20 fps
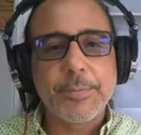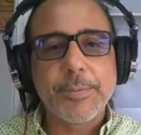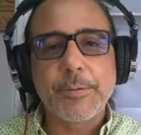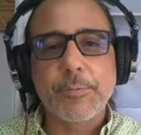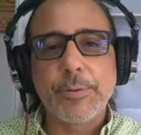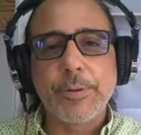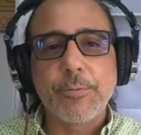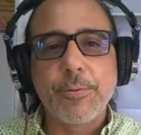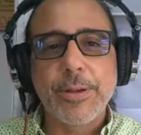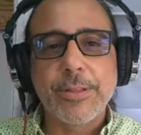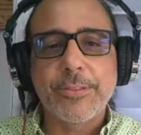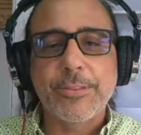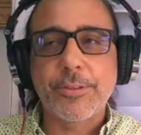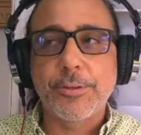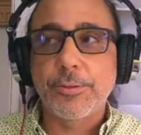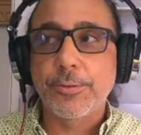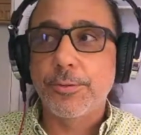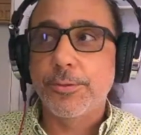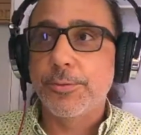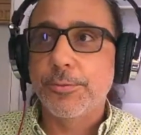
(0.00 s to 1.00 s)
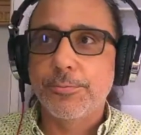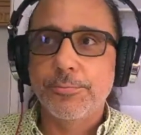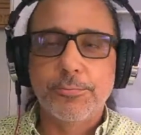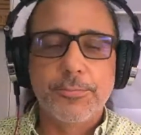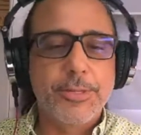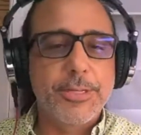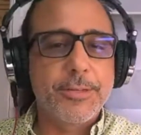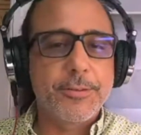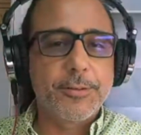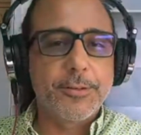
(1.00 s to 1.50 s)
I mean, we went through
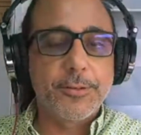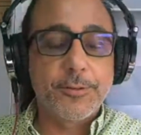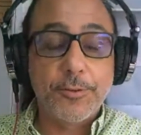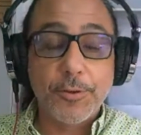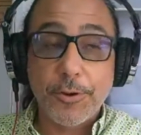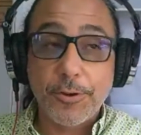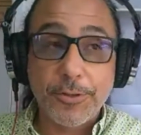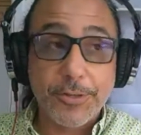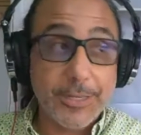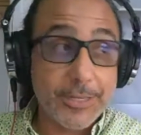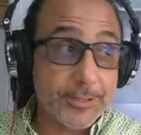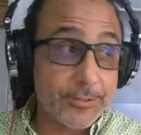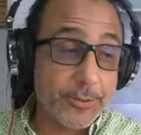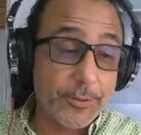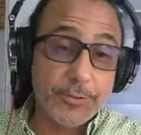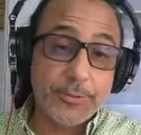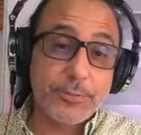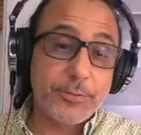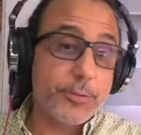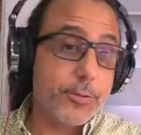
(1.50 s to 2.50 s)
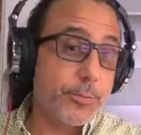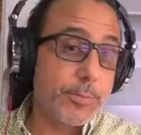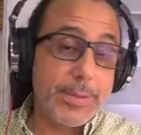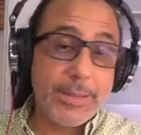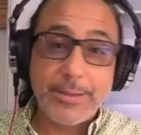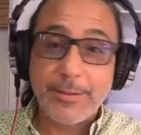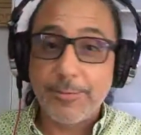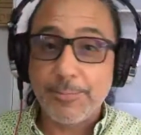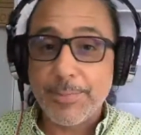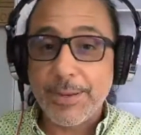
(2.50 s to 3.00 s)
going, and those of you who
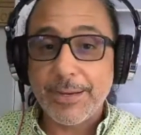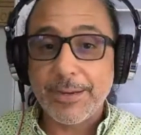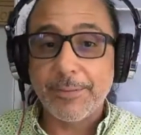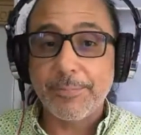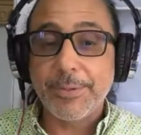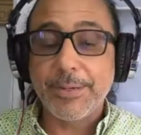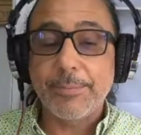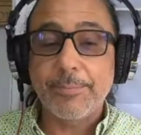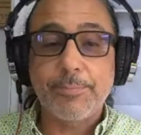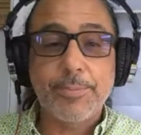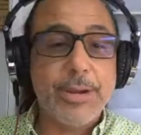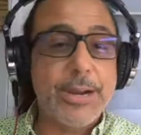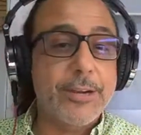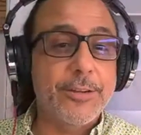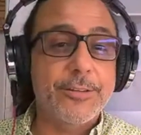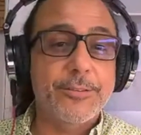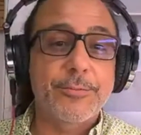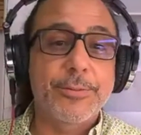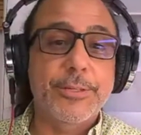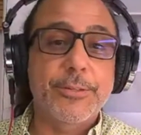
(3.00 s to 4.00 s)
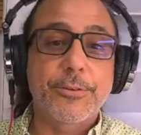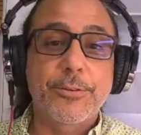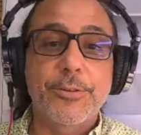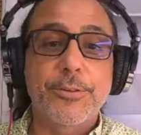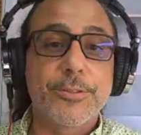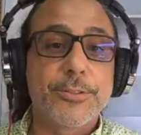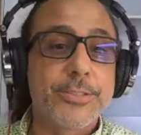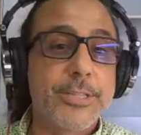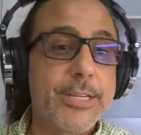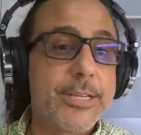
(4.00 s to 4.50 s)
may have been prior
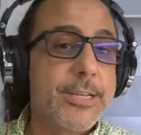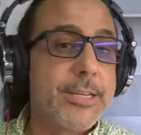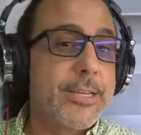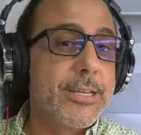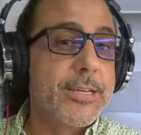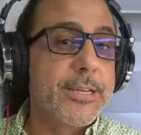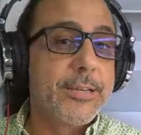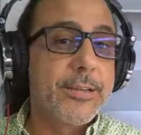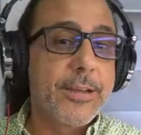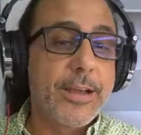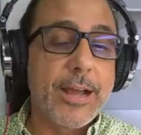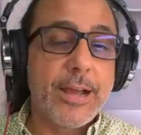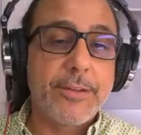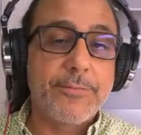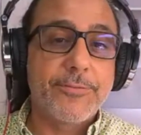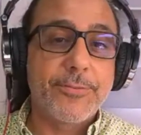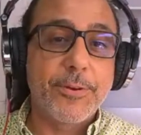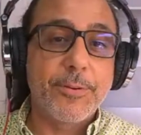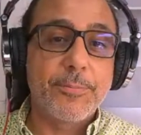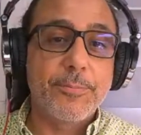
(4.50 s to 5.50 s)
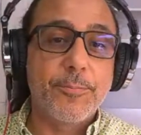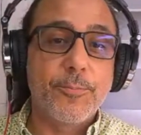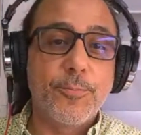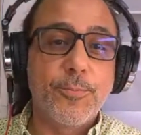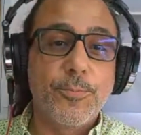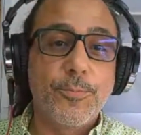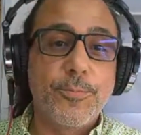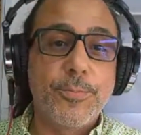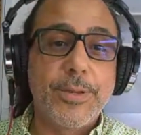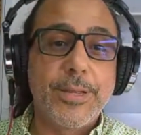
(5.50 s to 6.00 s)
recruiters,
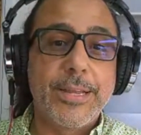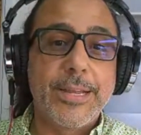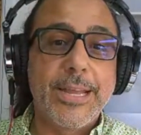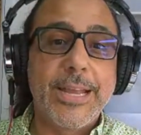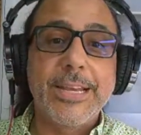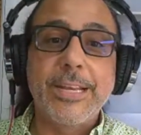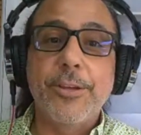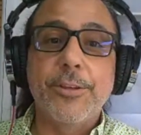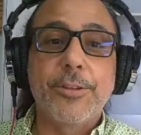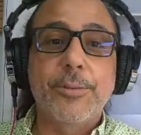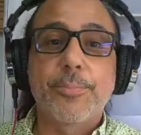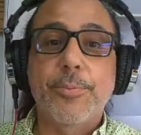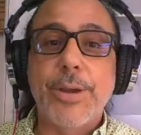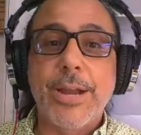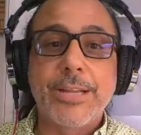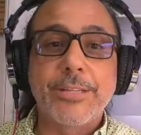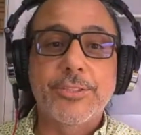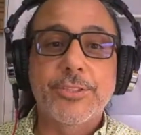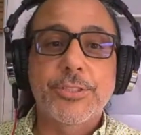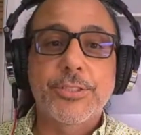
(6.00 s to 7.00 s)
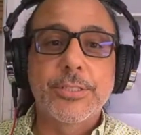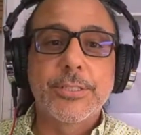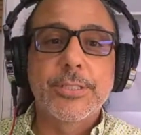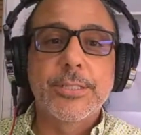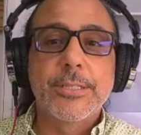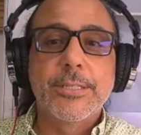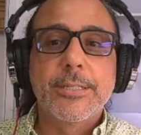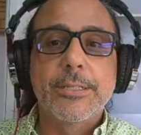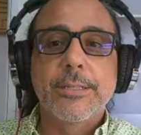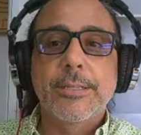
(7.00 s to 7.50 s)
from any other branch,
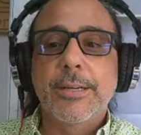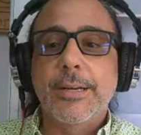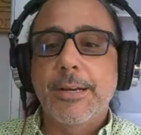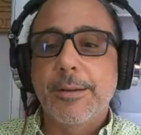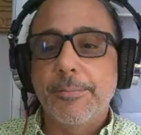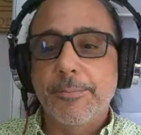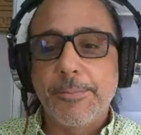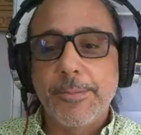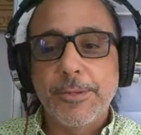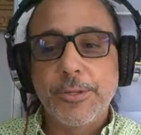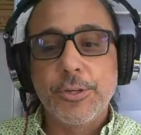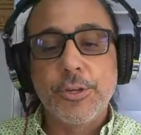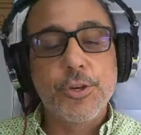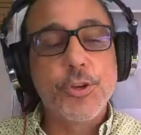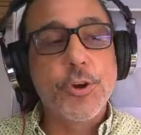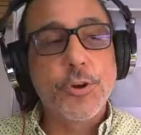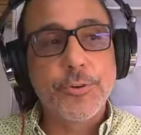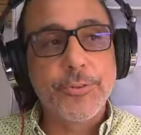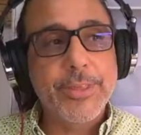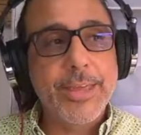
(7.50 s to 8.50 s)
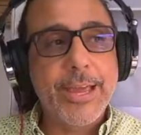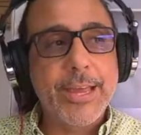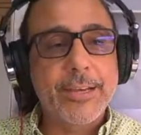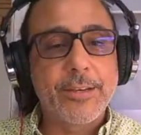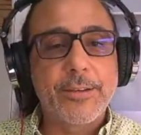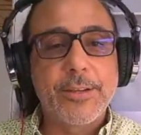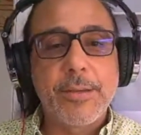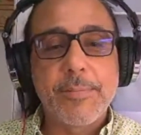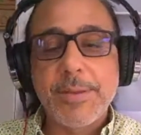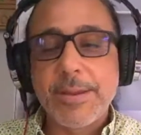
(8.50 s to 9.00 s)

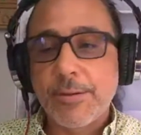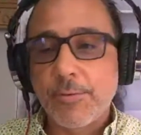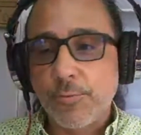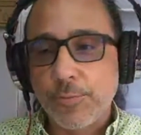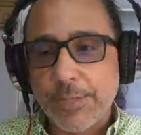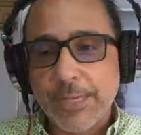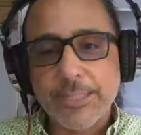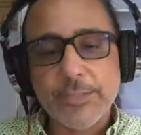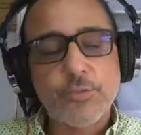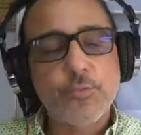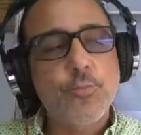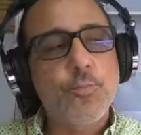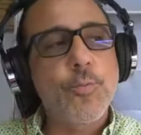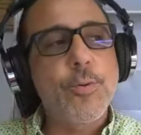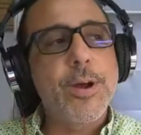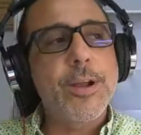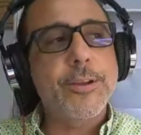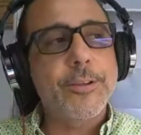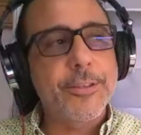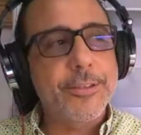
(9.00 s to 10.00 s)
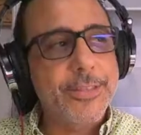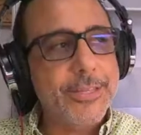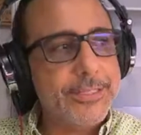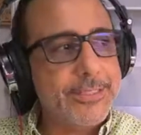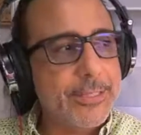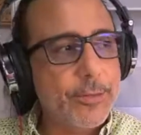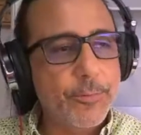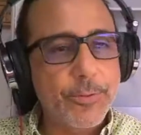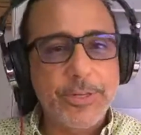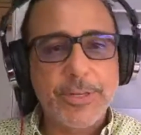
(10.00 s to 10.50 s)
that, I mean, that's one of the
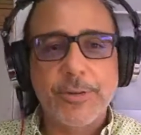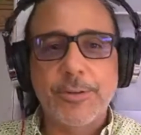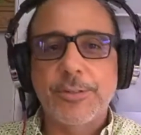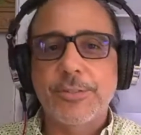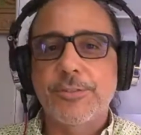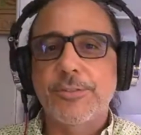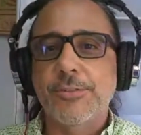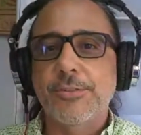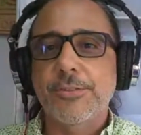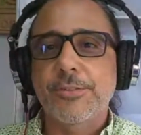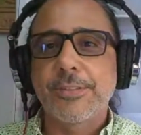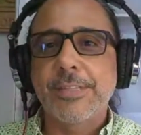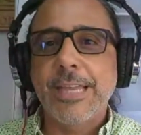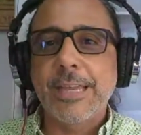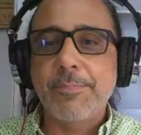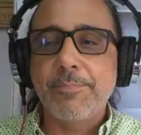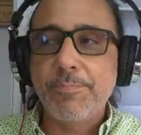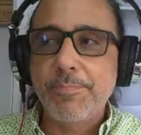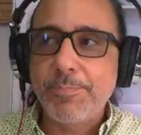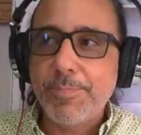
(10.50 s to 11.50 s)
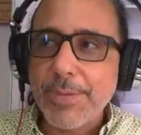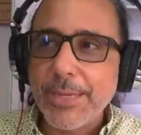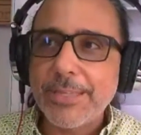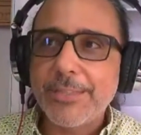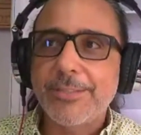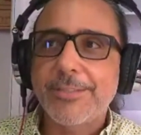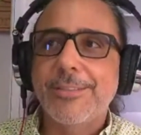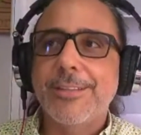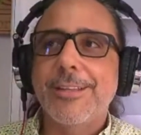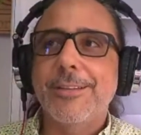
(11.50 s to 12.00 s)
things that we, it just, they
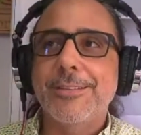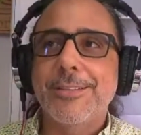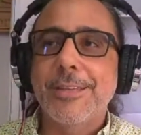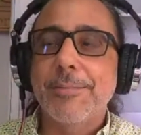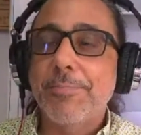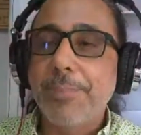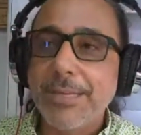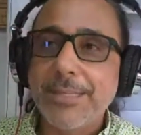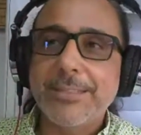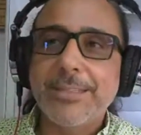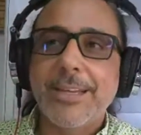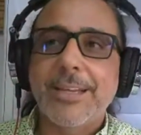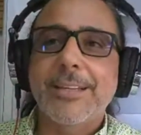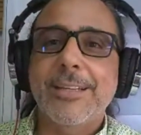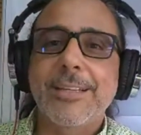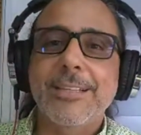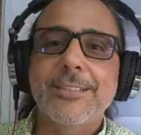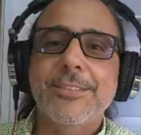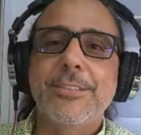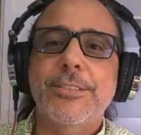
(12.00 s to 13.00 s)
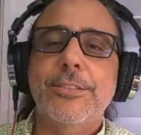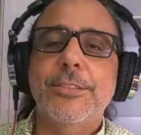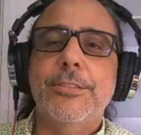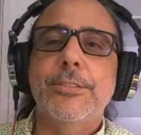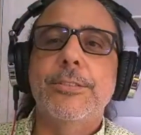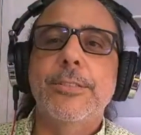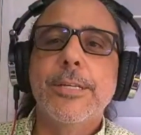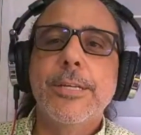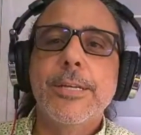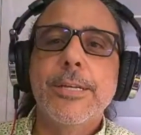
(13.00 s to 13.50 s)
beat that into
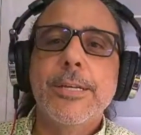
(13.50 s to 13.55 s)
you,